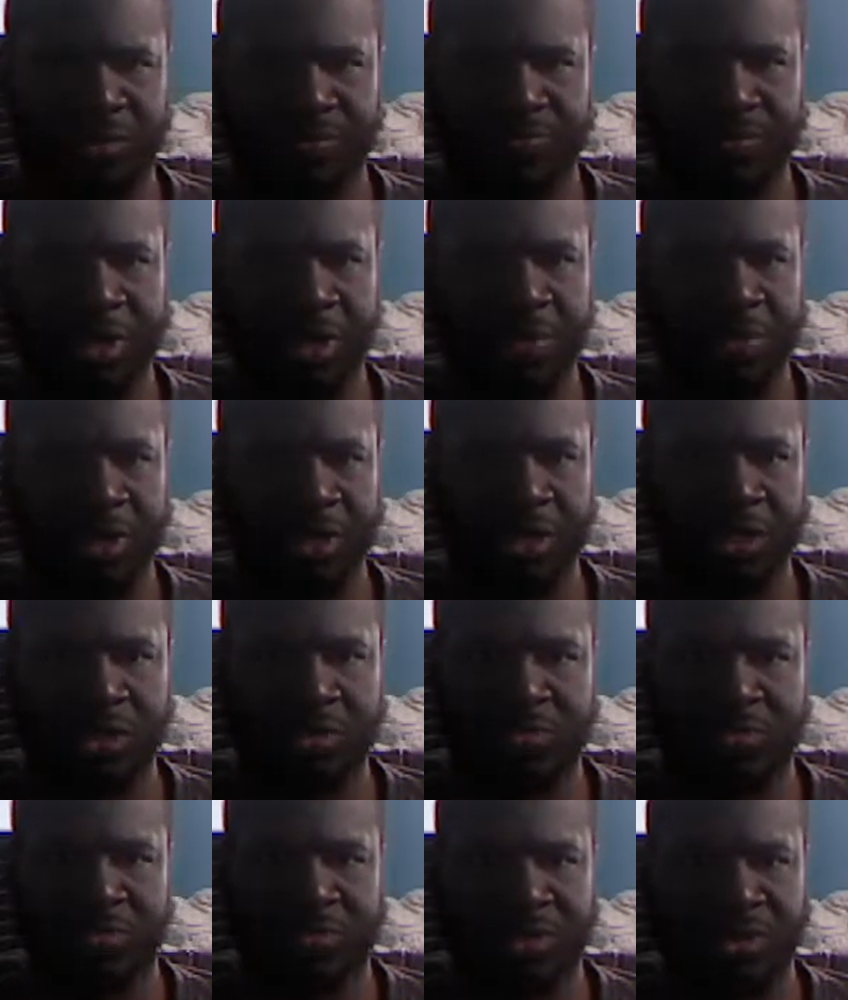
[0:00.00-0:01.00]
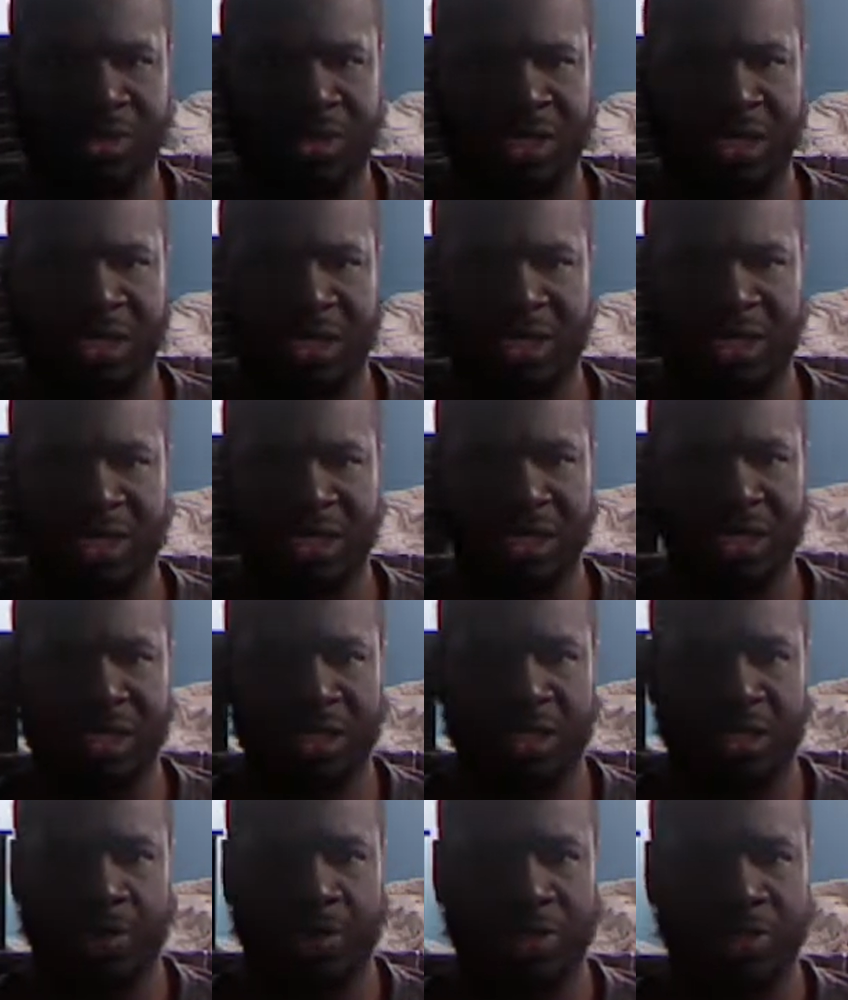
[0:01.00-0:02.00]
people are getting
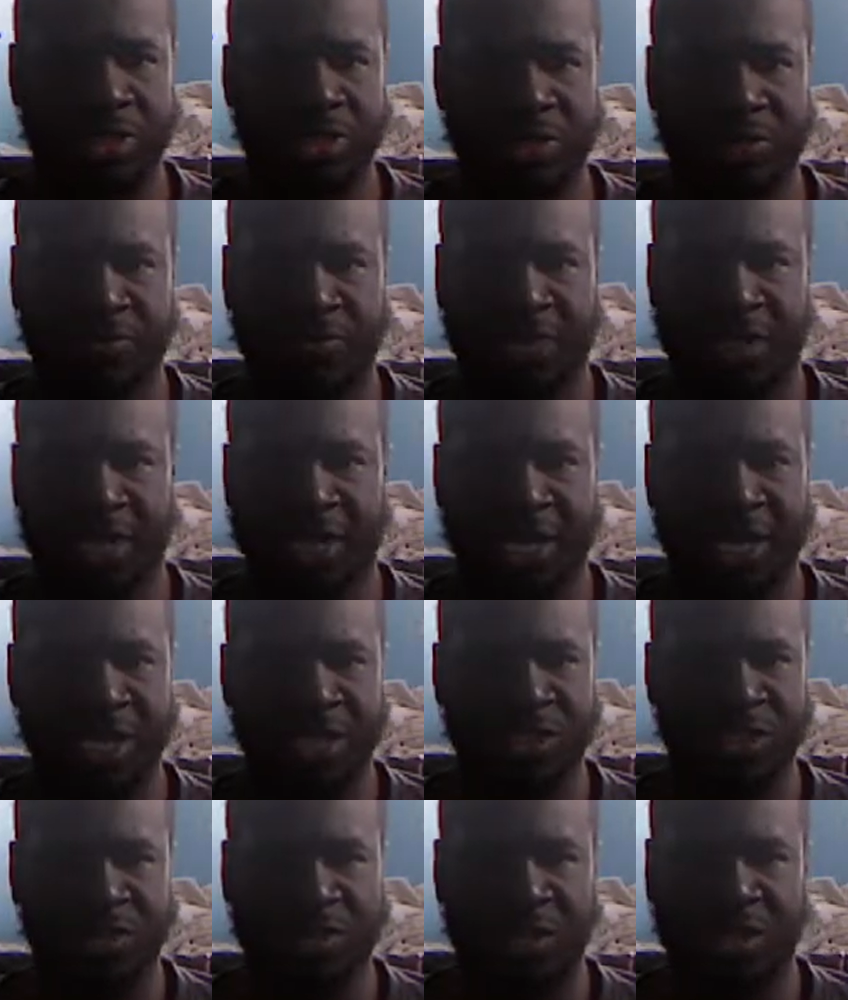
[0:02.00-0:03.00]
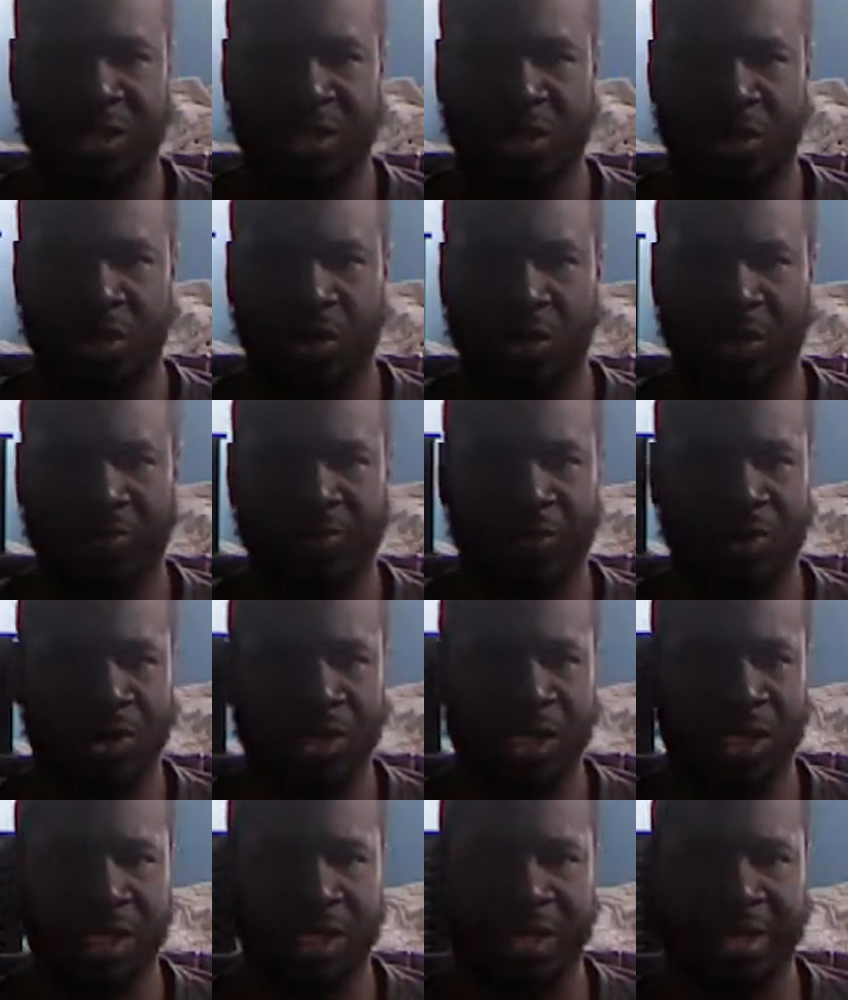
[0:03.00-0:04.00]
sentenced to prison for years, 20, 30,
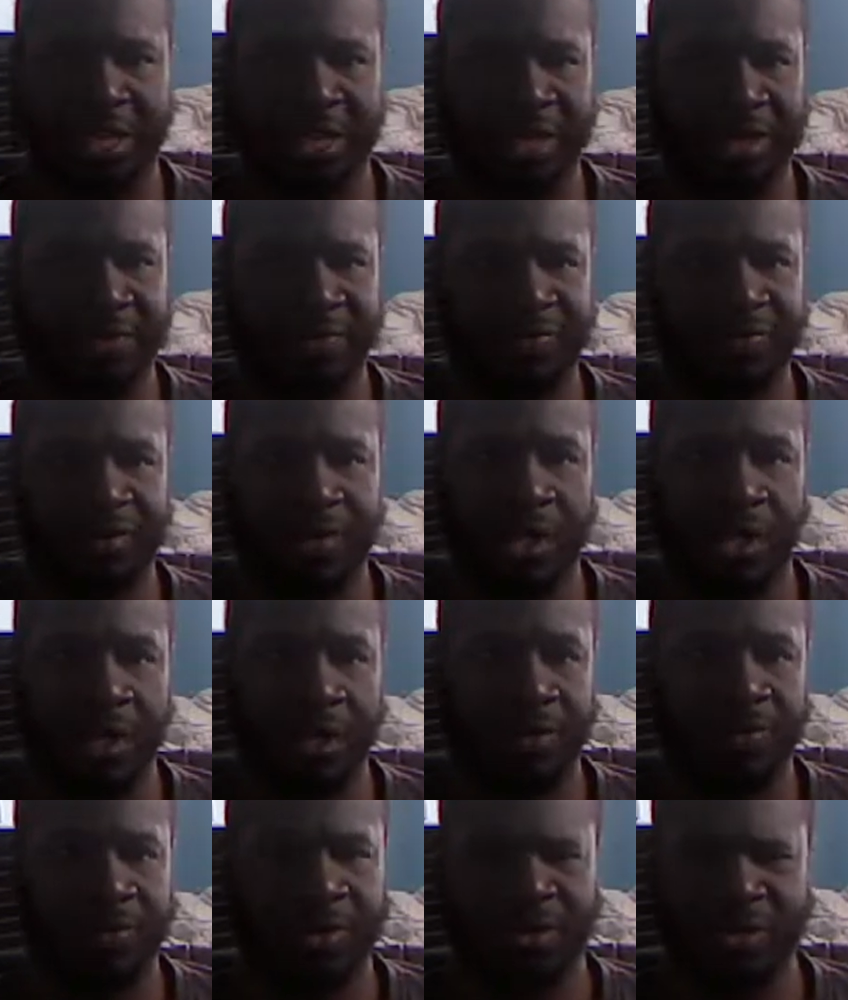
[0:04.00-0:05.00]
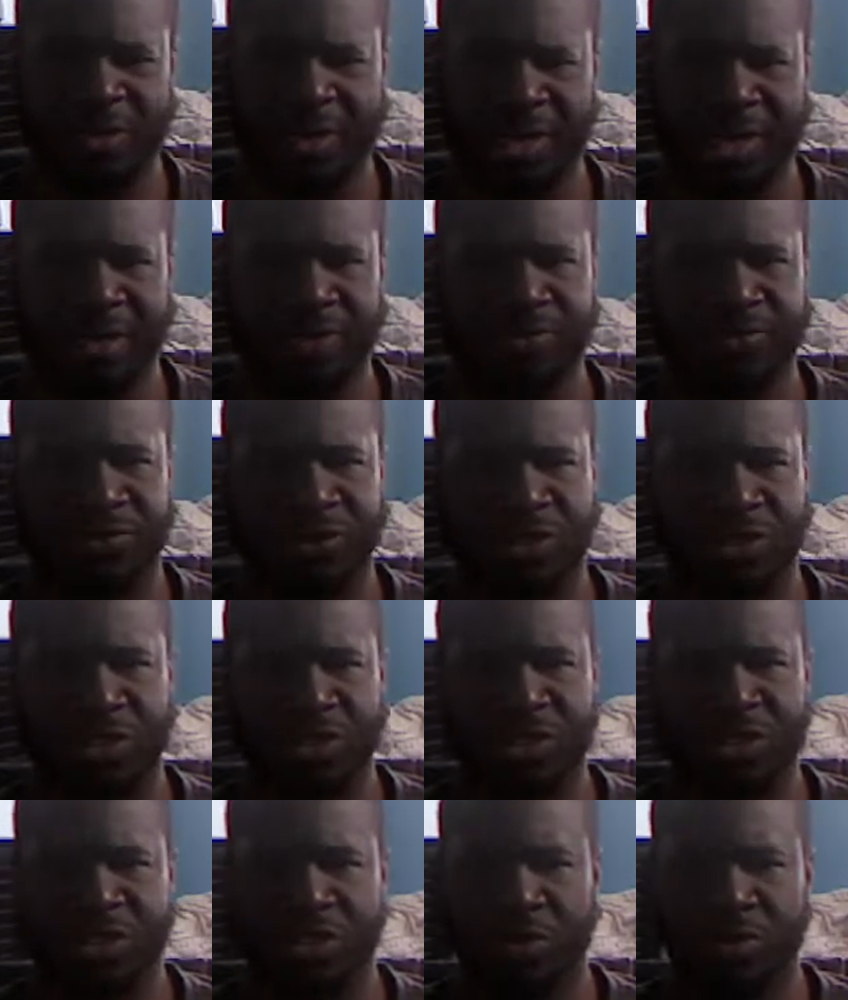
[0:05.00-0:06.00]
40, life, for crimes, for doing
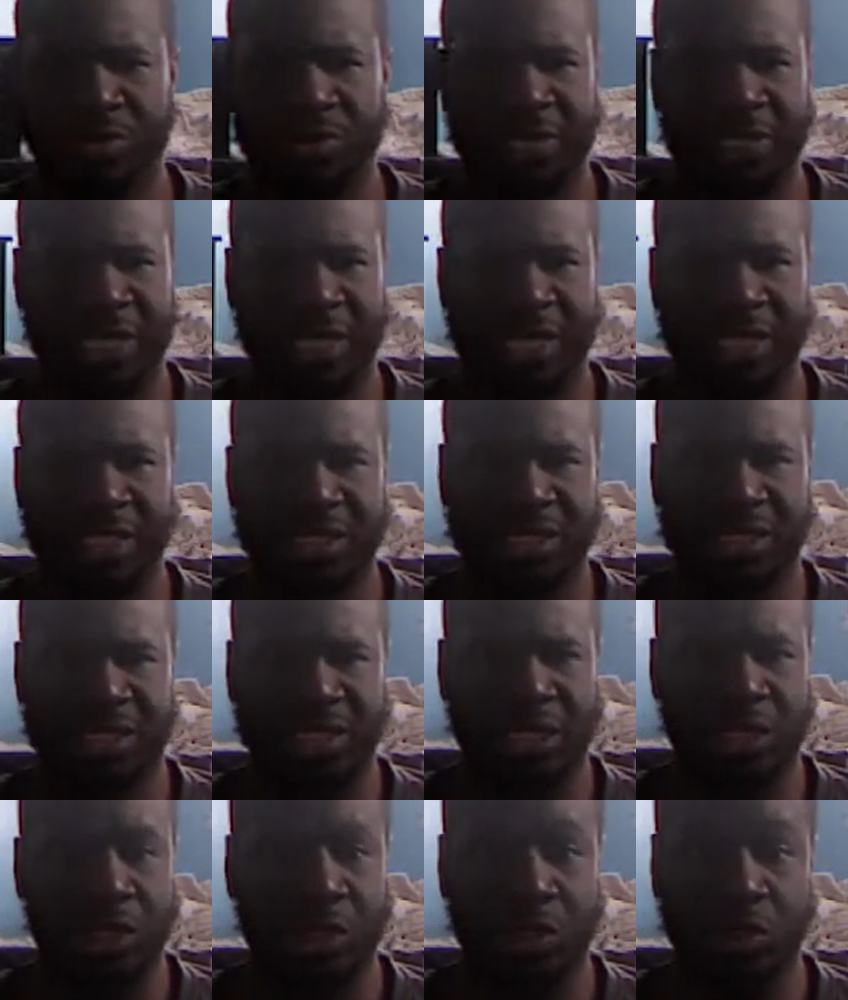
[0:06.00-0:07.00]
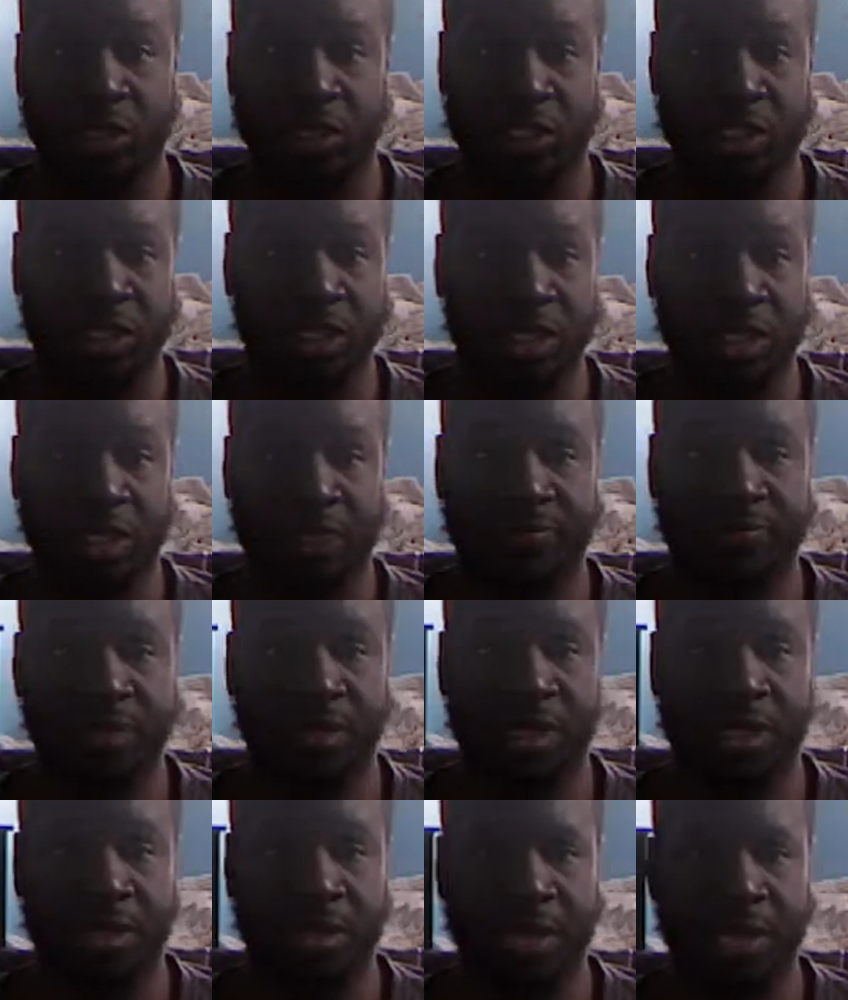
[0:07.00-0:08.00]
stupid things that they know they shouldn't have
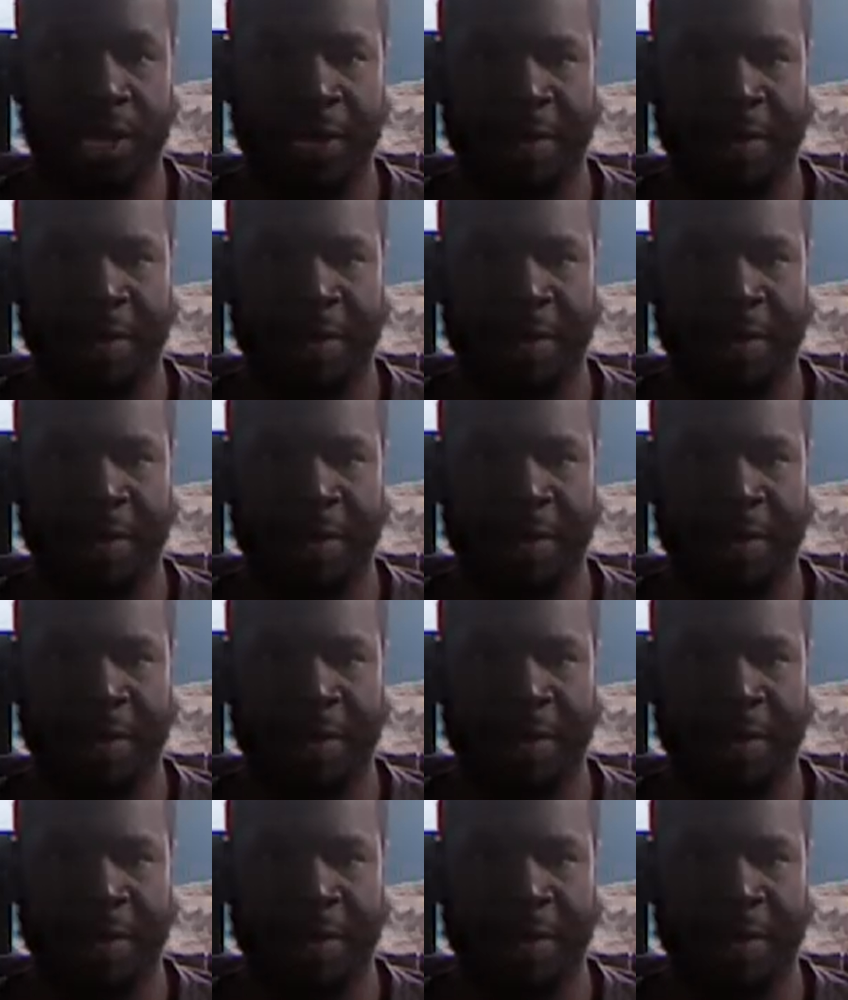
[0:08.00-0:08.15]
done.